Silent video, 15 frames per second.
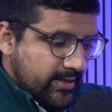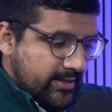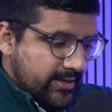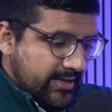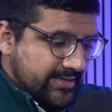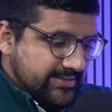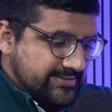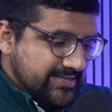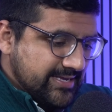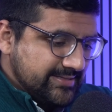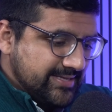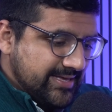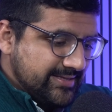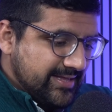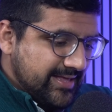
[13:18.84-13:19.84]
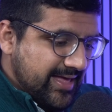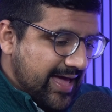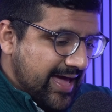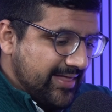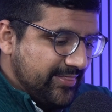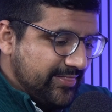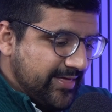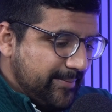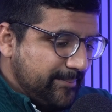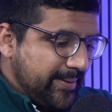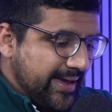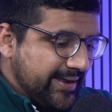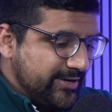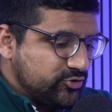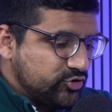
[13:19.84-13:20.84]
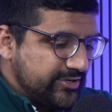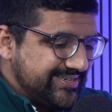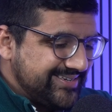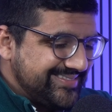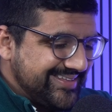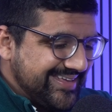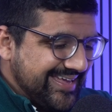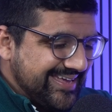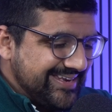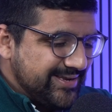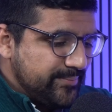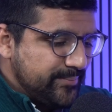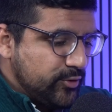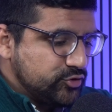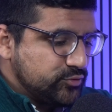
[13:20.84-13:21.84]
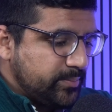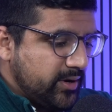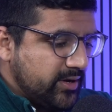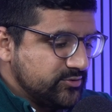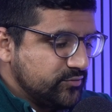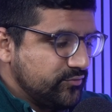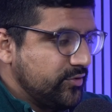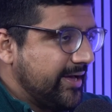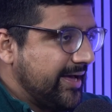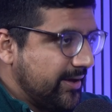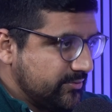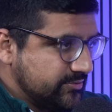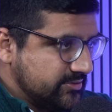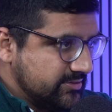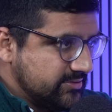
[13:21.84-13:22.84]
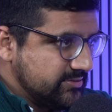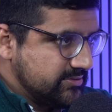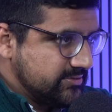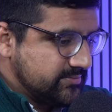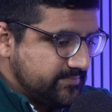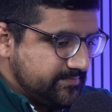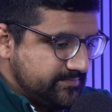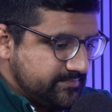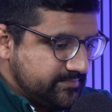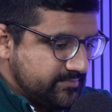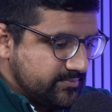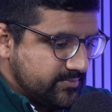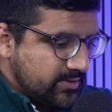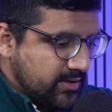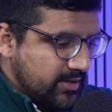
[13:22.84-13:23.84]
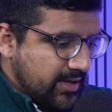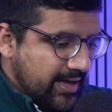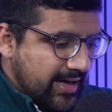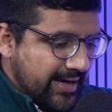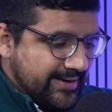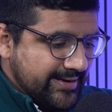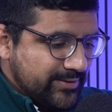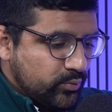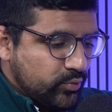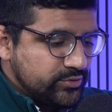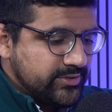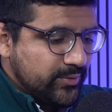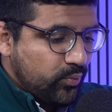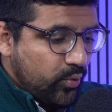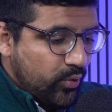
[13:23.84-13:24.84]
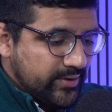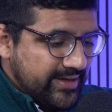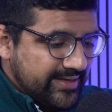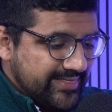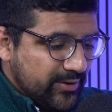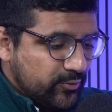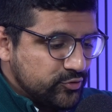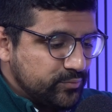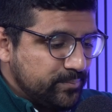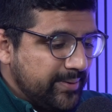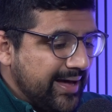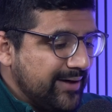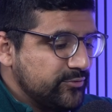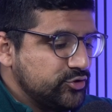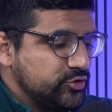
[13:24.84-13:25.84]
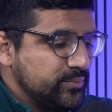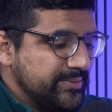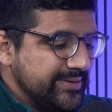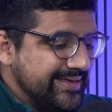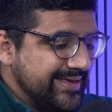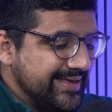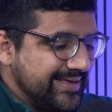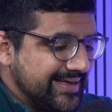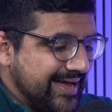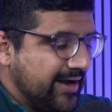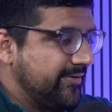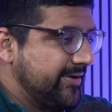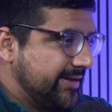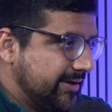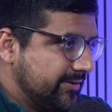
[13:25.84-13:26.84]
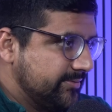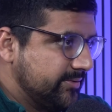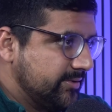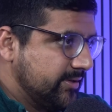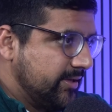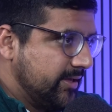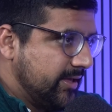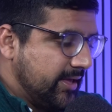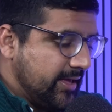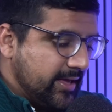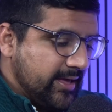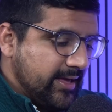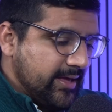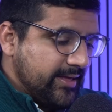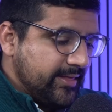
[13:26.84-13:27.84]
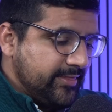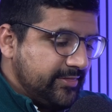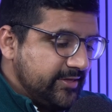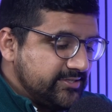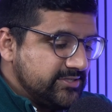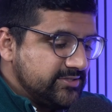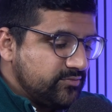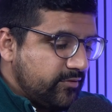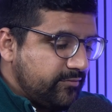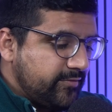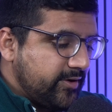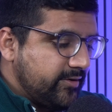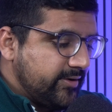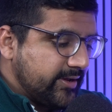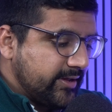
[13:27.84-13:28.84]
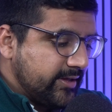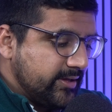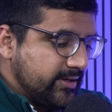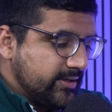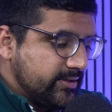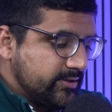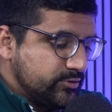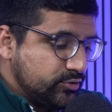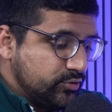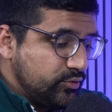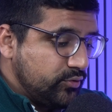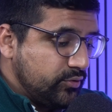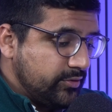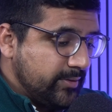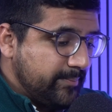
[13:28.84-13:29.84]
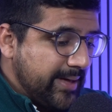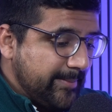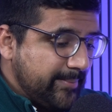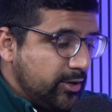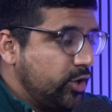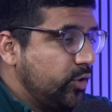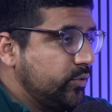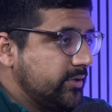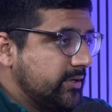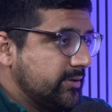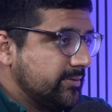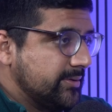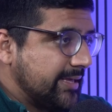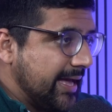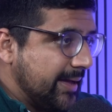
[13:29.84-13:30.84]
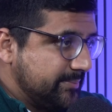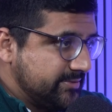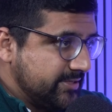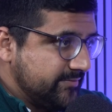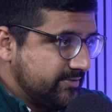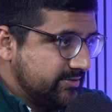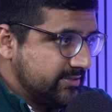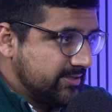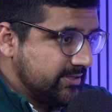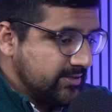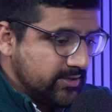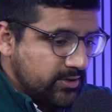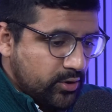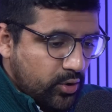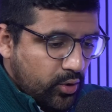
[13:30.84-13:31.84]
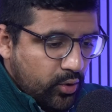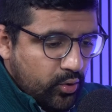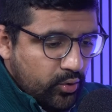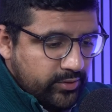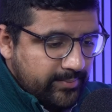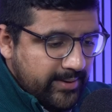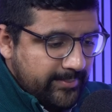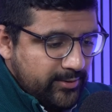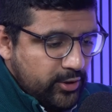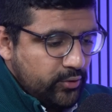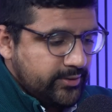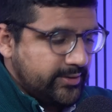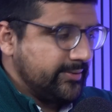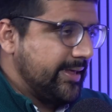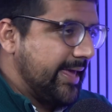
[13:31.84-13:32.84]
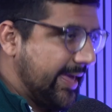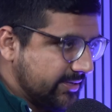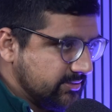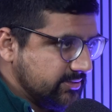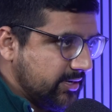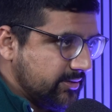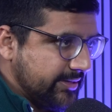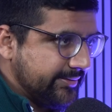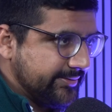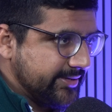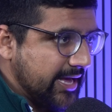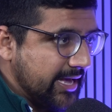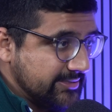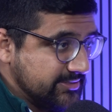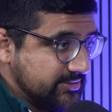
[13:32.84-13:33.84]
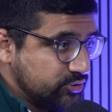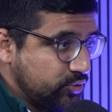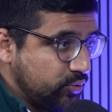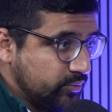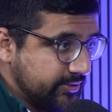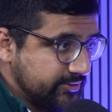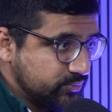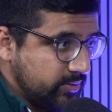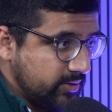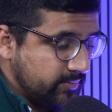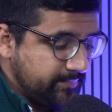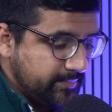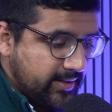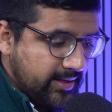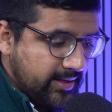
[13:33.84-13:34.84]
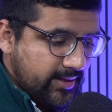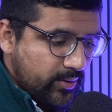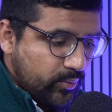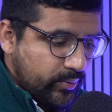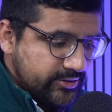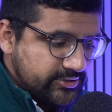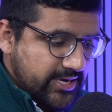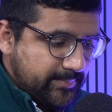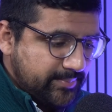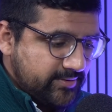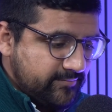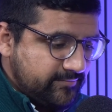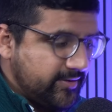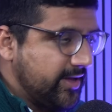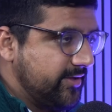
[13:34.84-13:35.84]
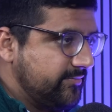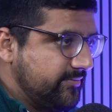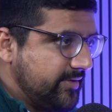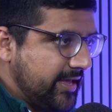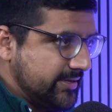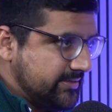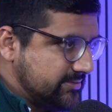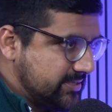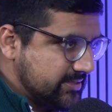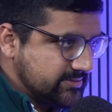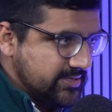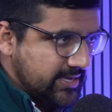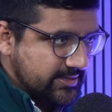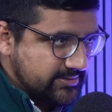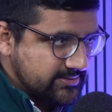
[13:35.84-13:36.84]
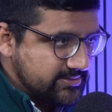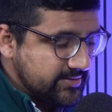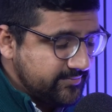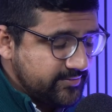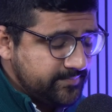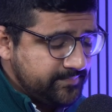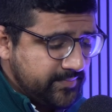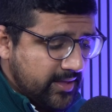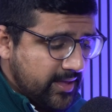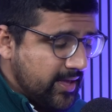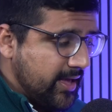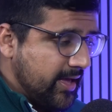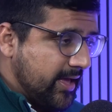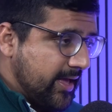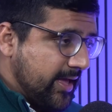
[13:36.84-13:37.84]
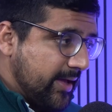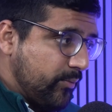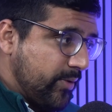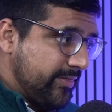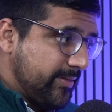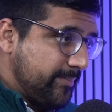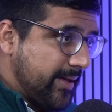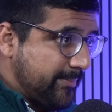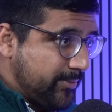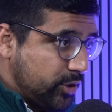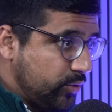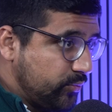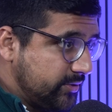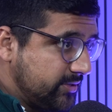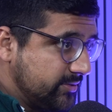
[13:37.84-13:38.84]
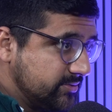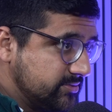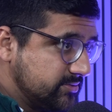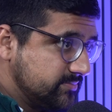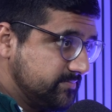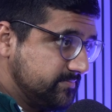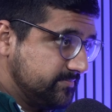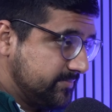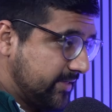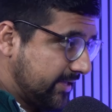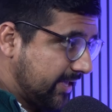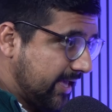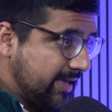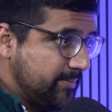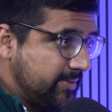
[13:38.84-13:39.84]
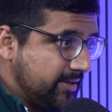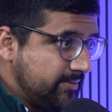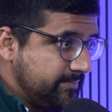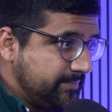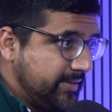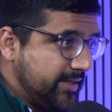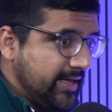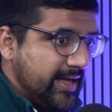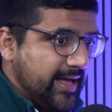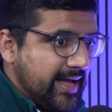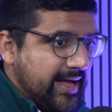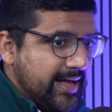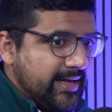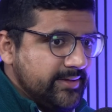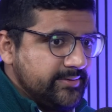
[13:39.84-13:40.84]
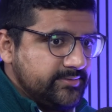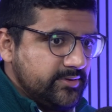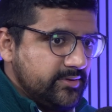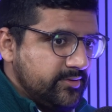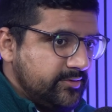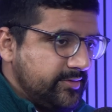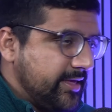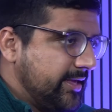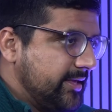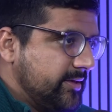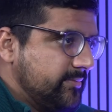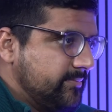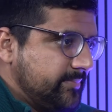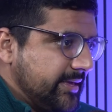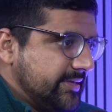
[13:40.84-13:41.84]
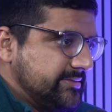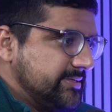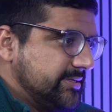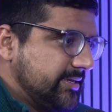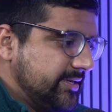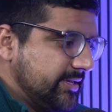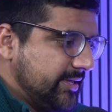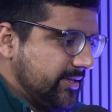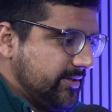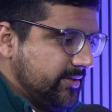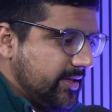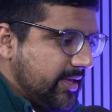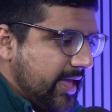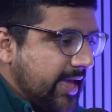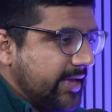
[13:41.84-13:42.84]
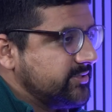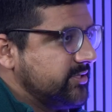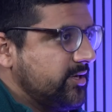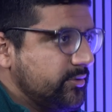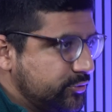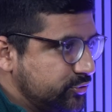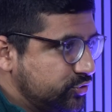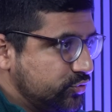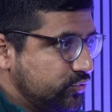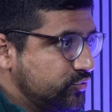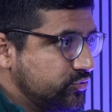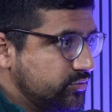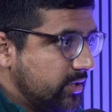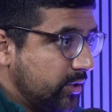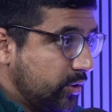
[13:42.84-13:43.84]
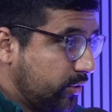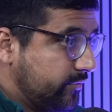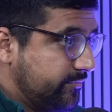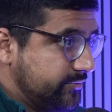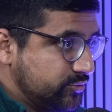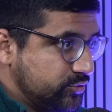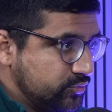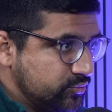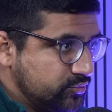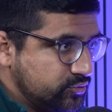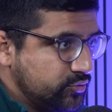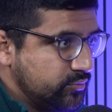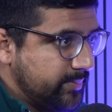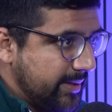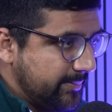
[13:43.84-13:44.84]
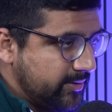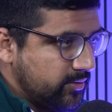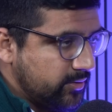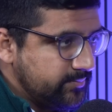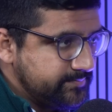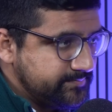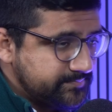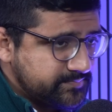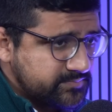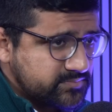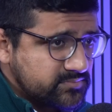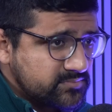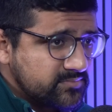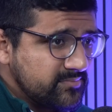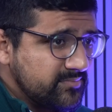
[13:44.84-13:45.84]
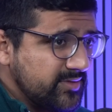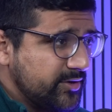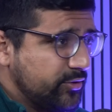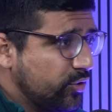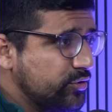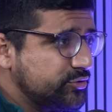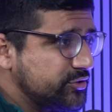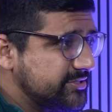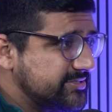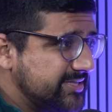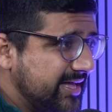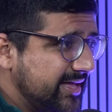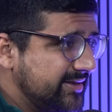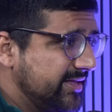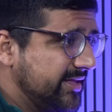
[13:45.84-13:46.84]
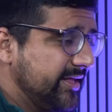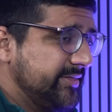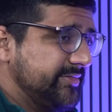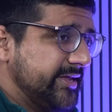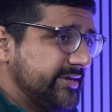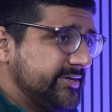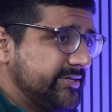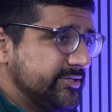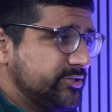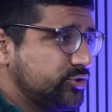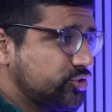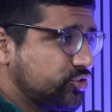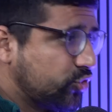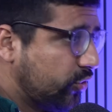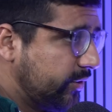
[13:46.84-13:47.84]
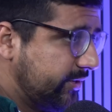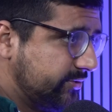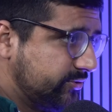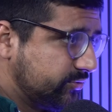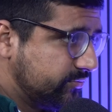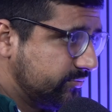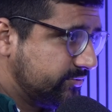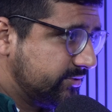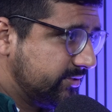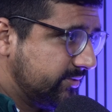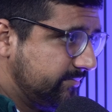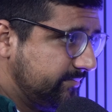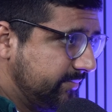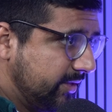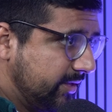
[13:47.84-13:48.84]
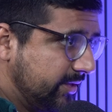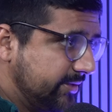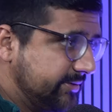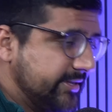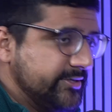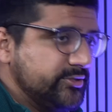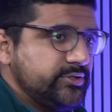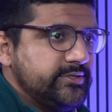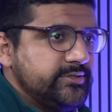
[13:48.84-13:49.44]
it said that, and they penetrated the innermost parts of your houses, and it was a warning that was bound to be carried out. This is referring to the Babylonian captivity, or the Babylonian exile, as it's called as well, which happened in 586 to 87, when the Babylonians, they came in and they basically exiled the Jews, a lot of the Jews, to Babylon. Not just that, they destroyed Jerusalem, they